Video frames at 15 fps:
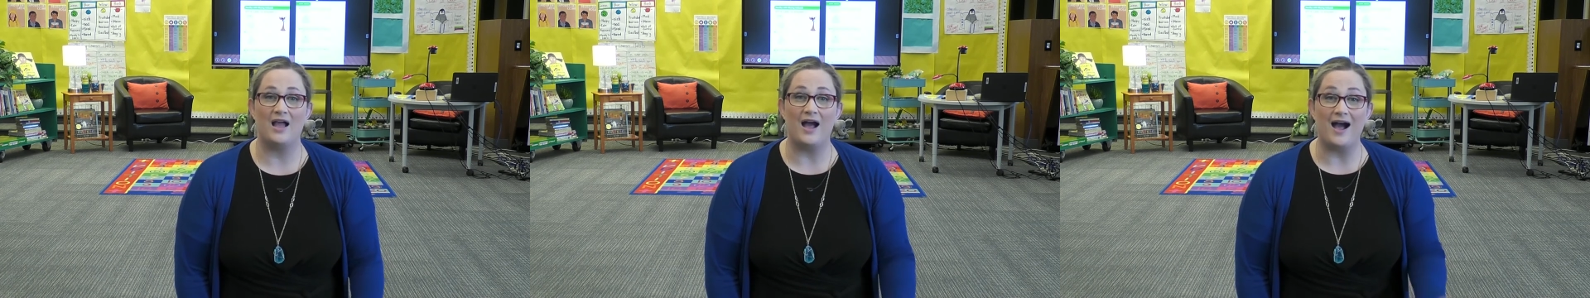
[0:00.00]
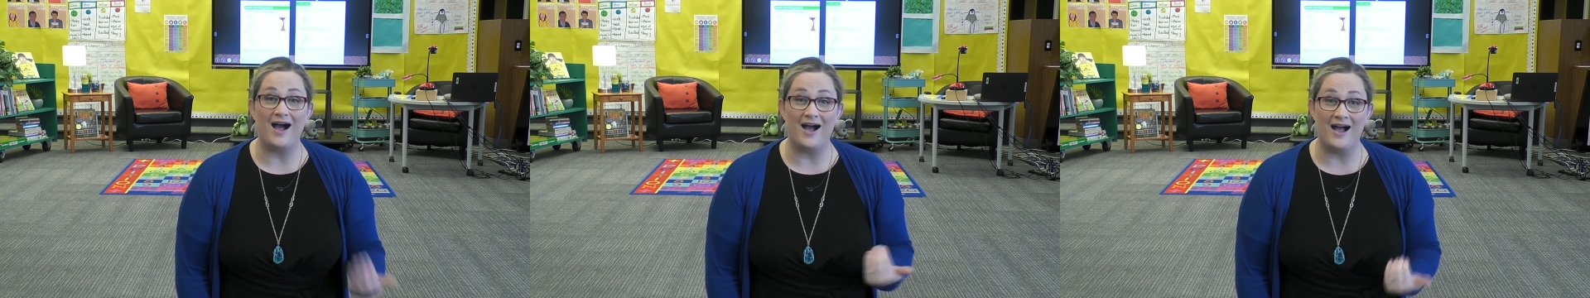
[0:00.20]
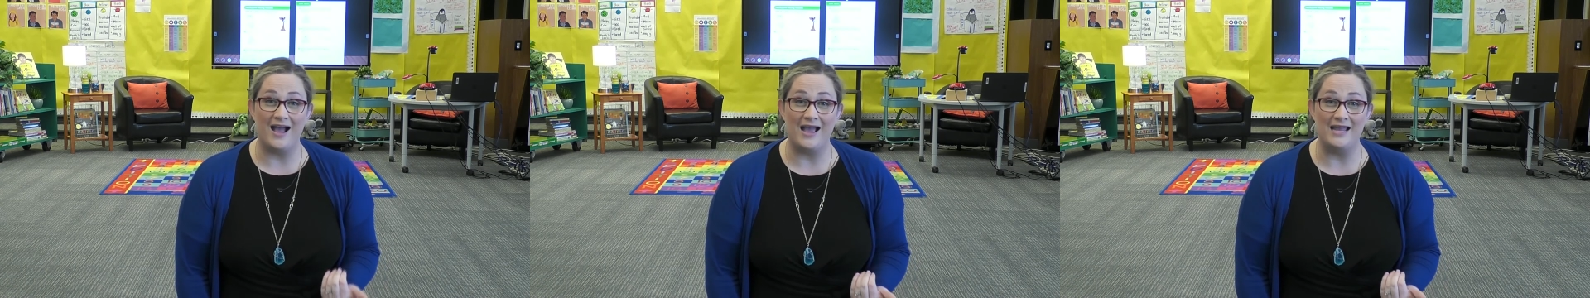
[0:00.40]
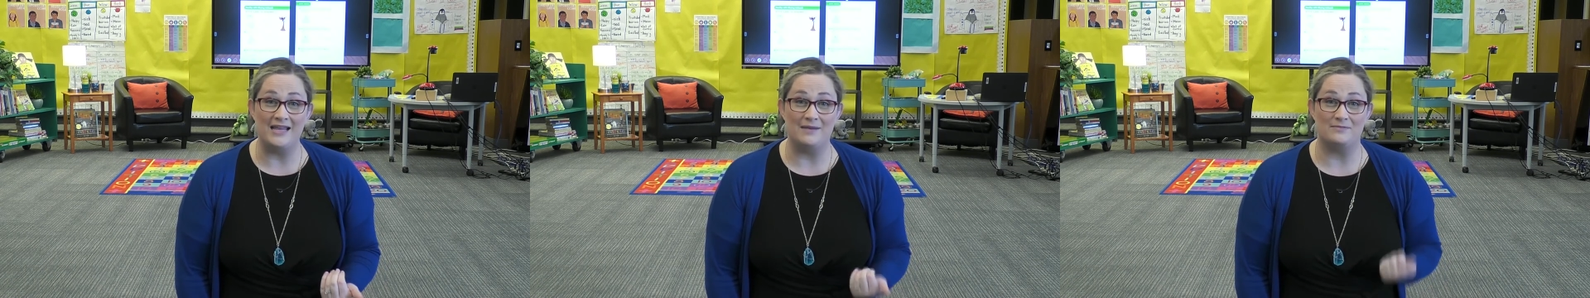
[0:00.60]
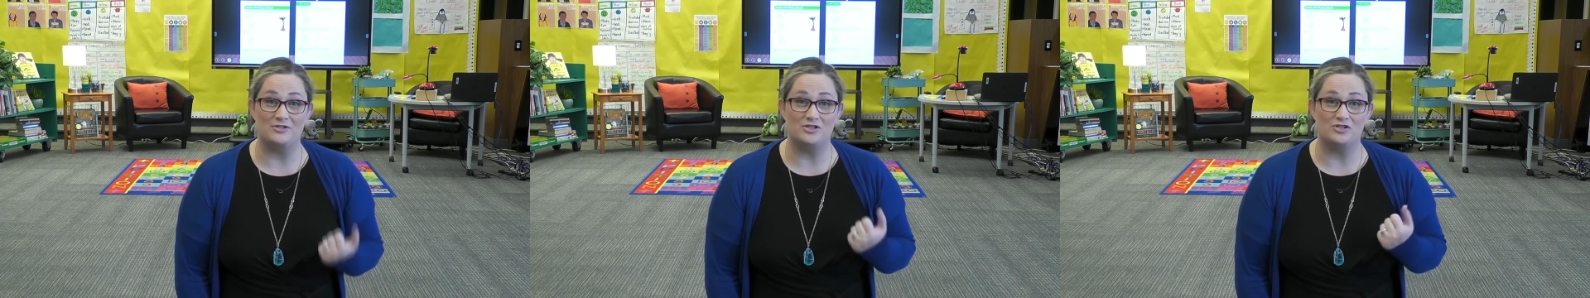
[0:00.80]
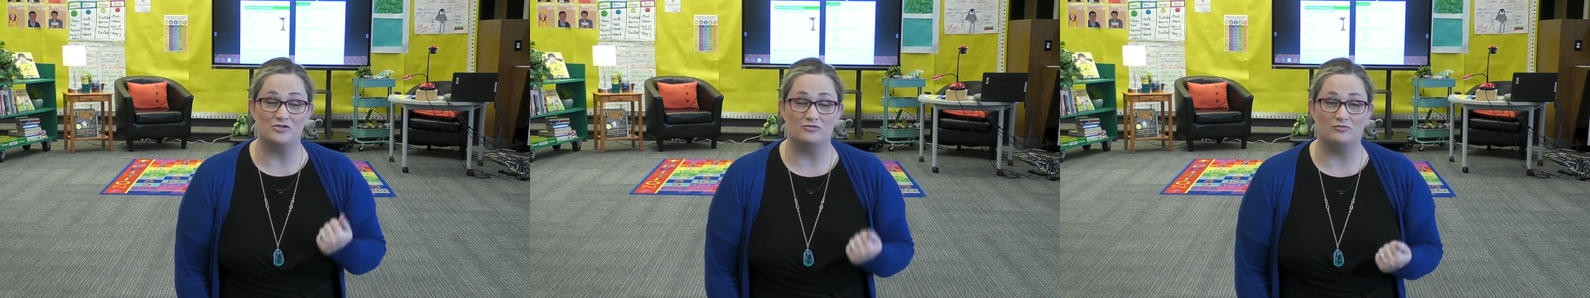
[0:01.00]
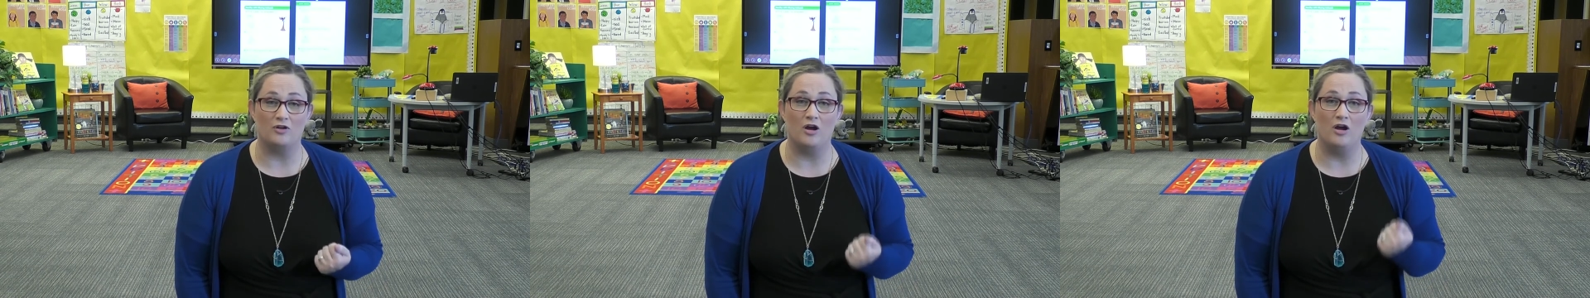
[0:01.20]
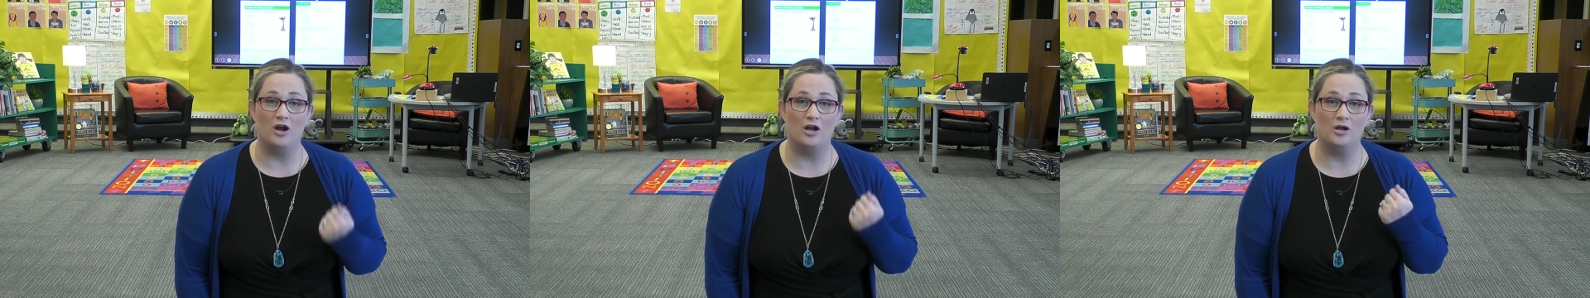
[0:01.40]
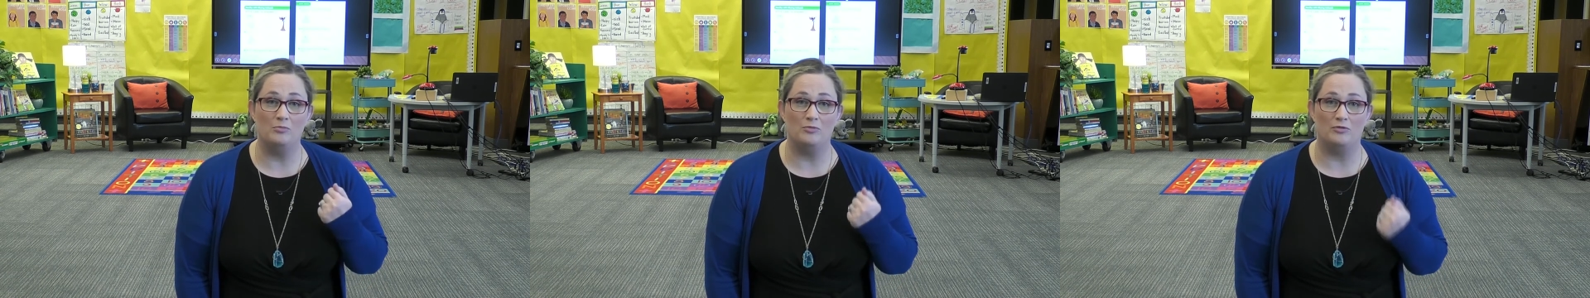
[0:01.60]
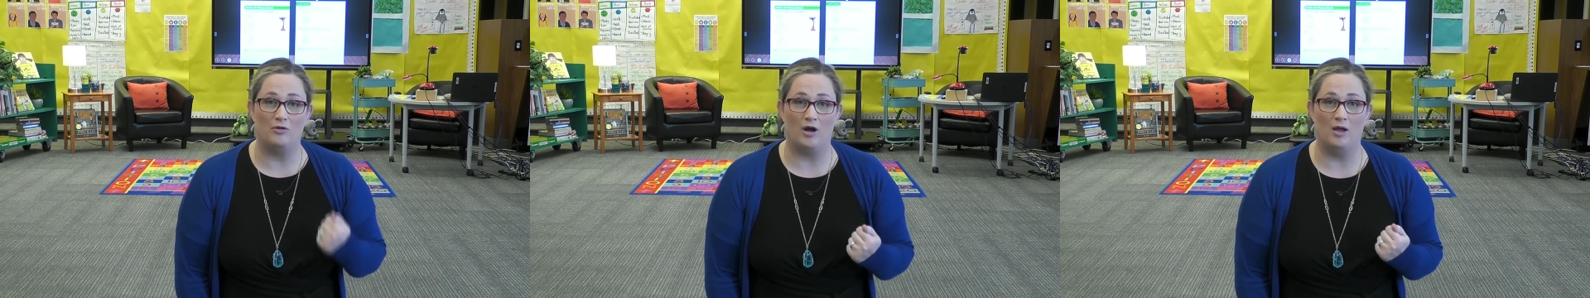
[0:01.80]
I am a strong
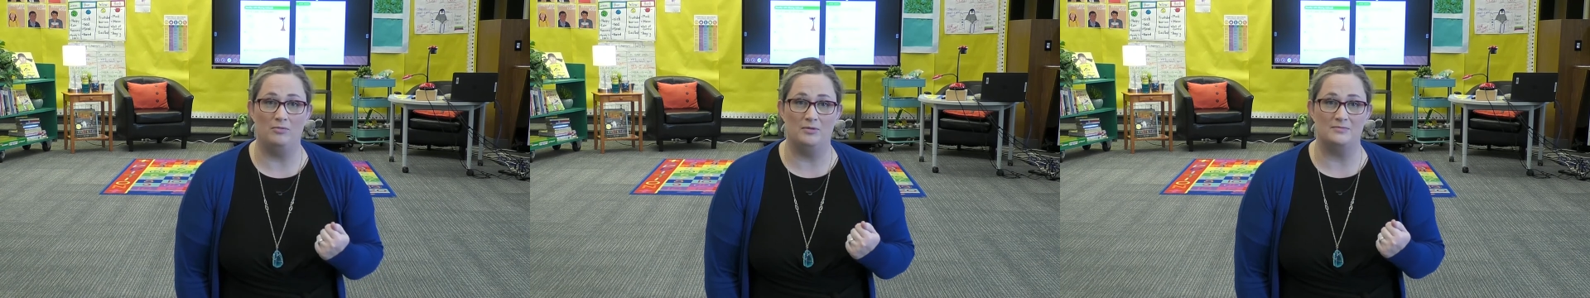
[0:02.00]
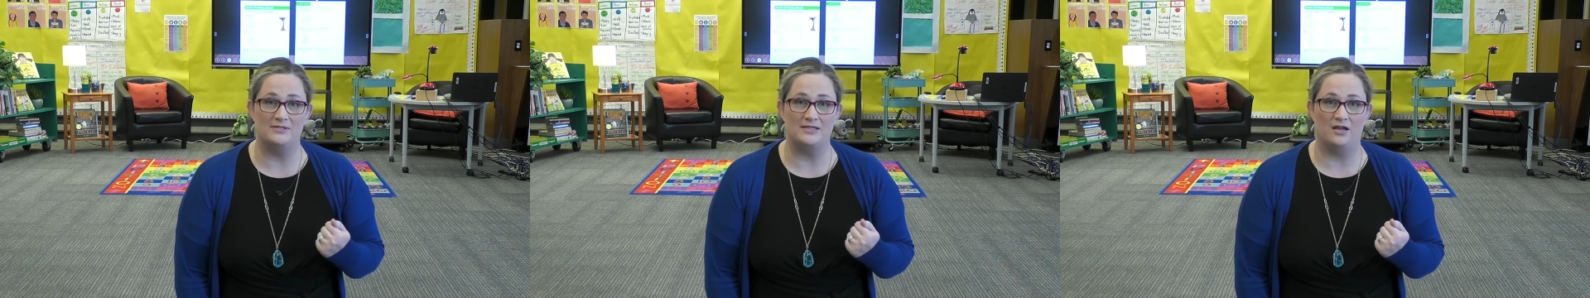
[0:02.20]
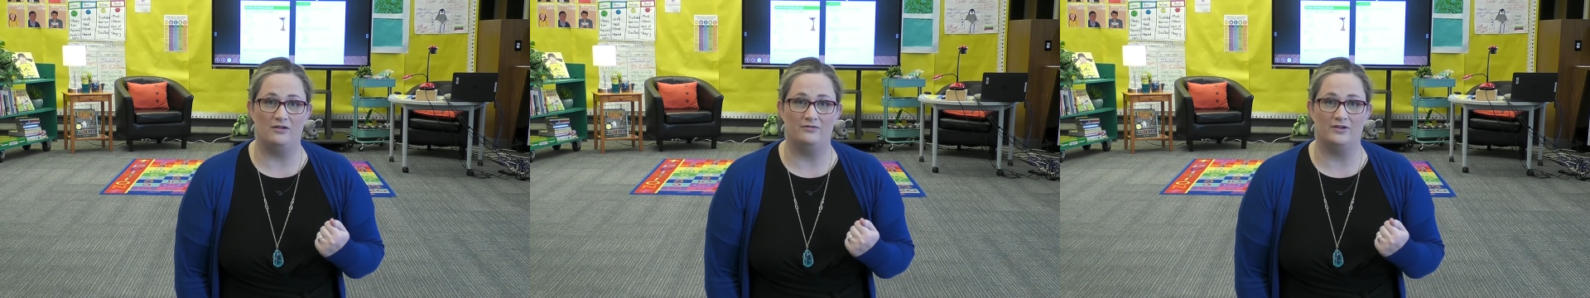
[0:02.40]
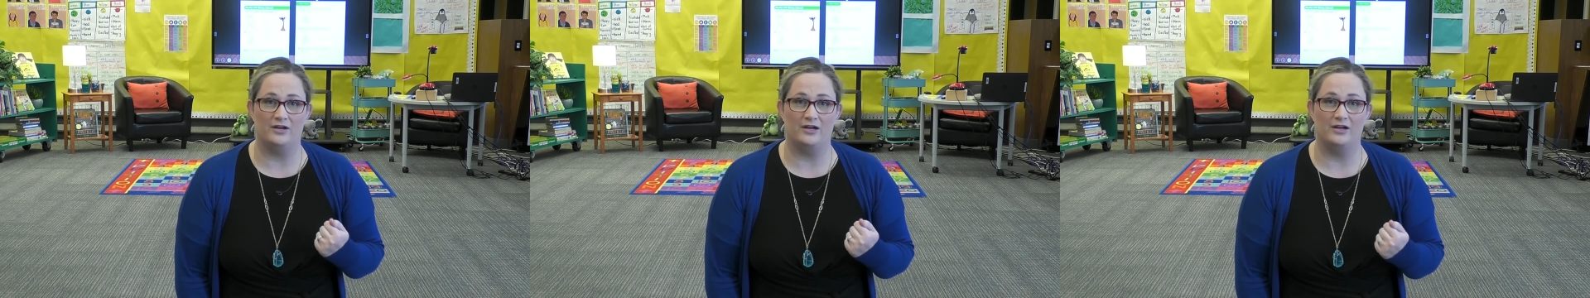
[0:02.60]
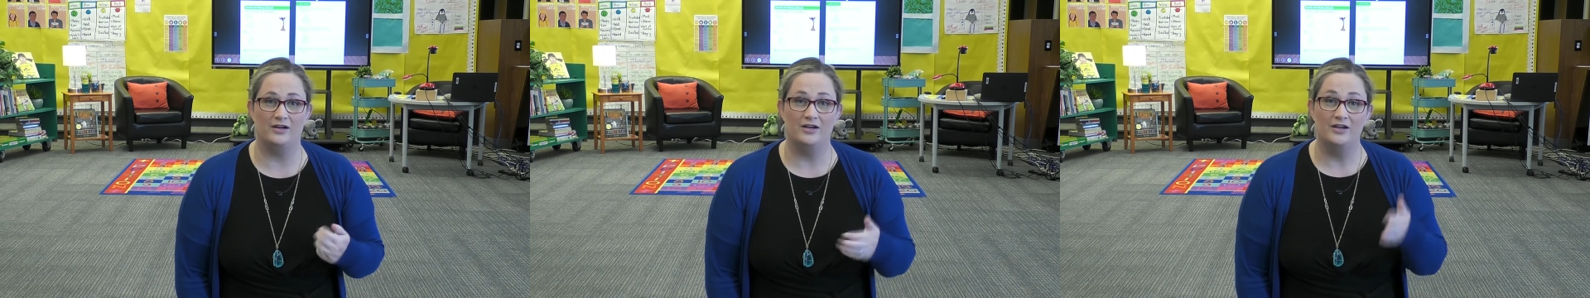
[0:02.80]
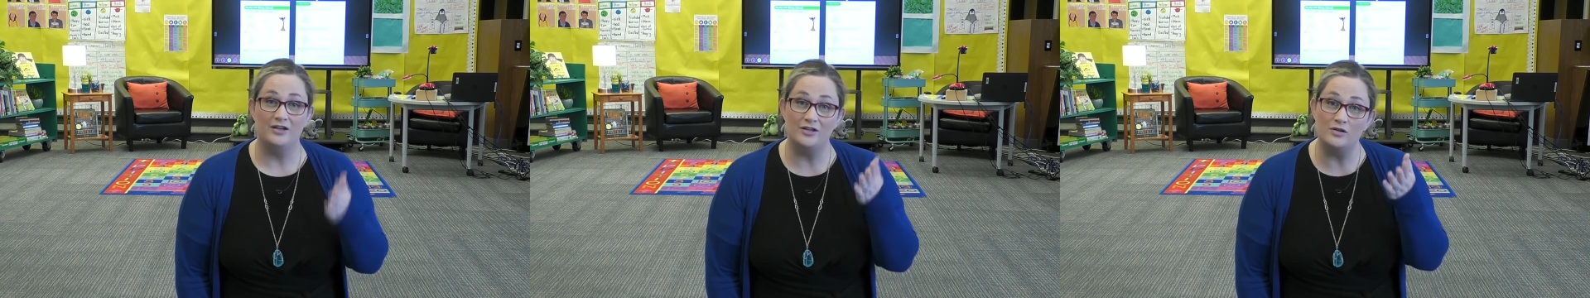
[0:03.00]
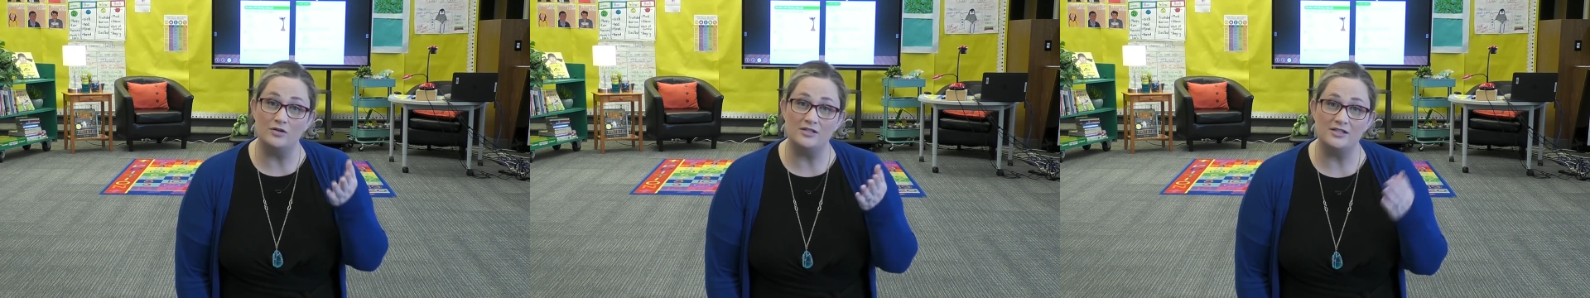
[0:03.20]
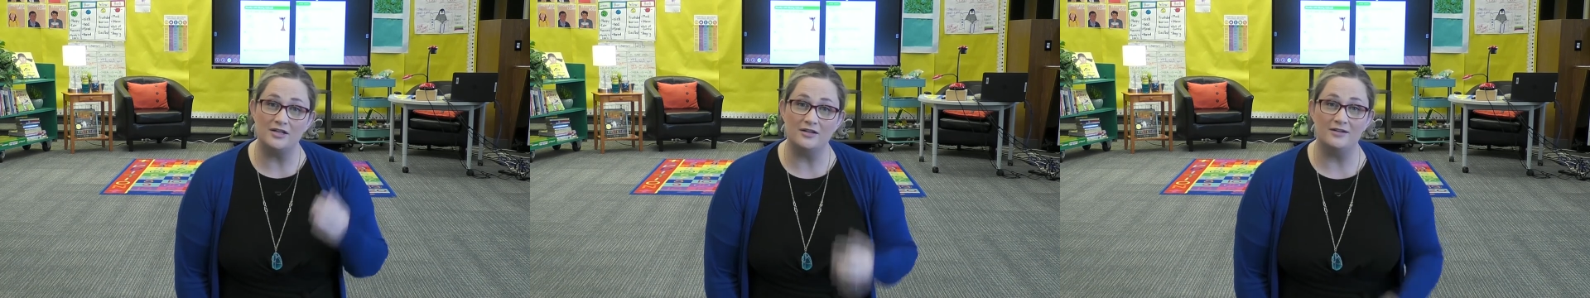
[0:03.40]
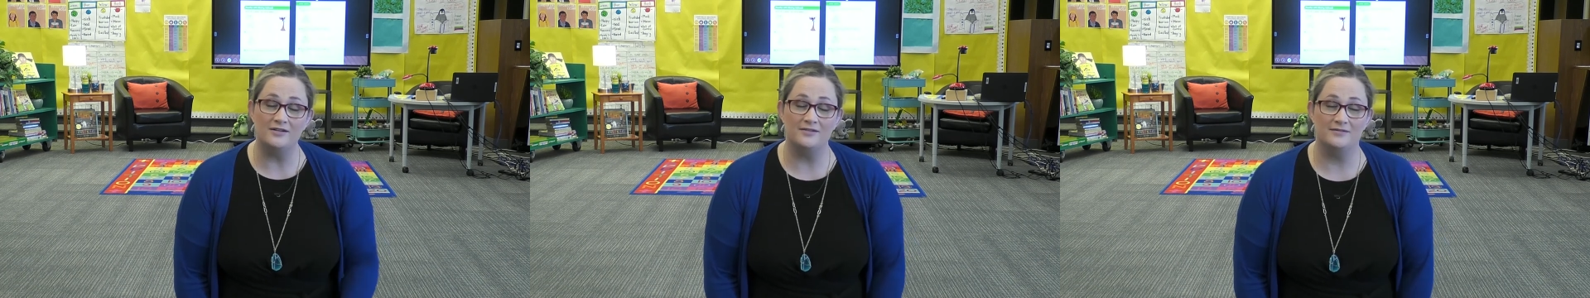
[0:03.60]
problem solver. Your turn.